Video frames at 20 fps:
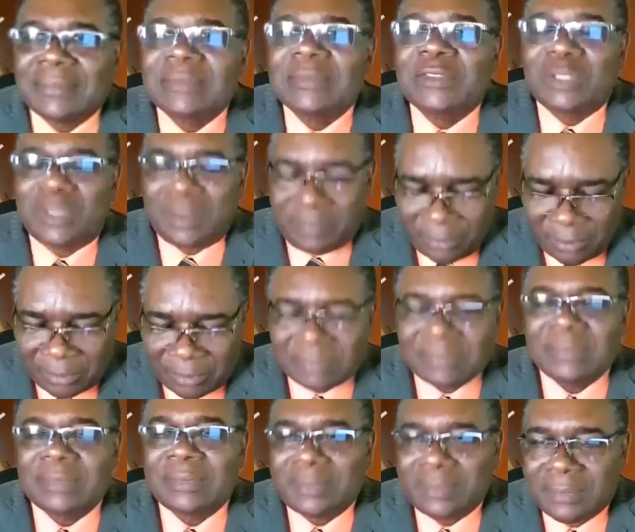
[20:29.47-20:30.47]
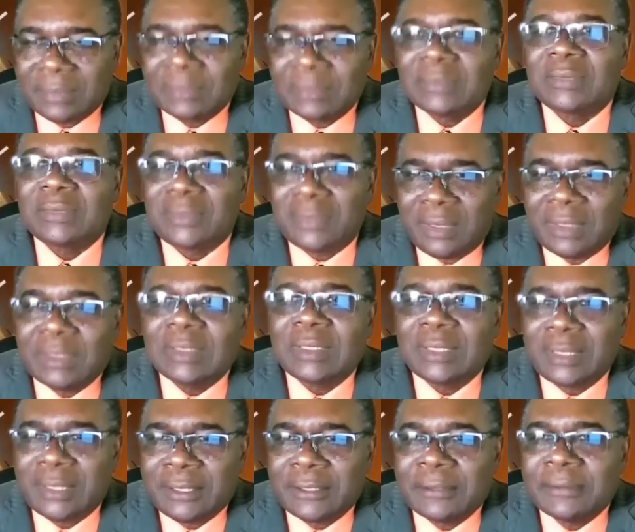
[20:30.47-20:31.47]
as it relates to
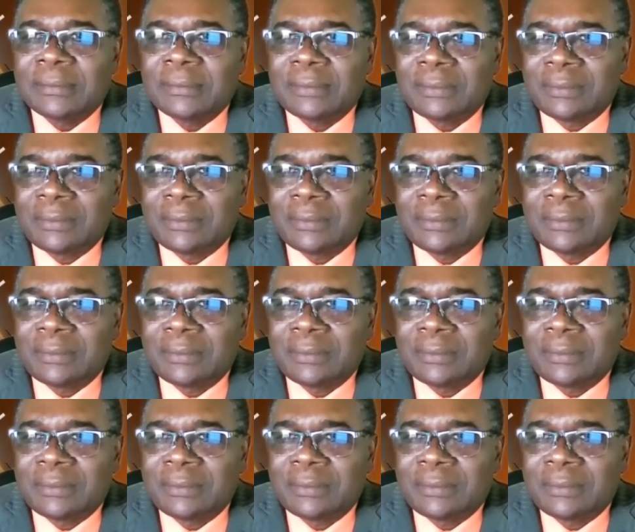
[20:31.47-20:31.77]
leading